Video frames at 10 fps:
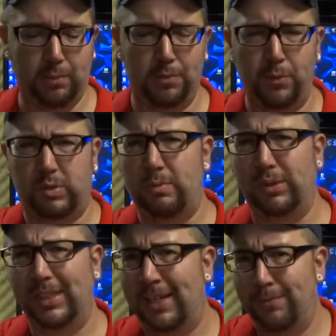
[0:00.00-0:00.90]
but most people
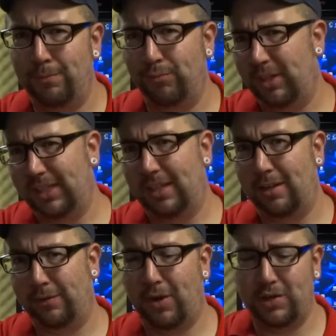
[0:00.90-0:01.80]
didn't really,
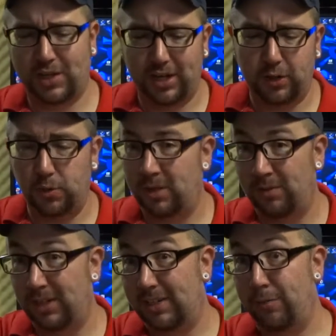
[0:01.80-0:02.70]
as far as I knew, didn't
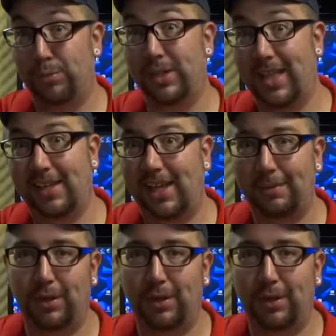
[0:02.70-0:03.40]
really even play that game.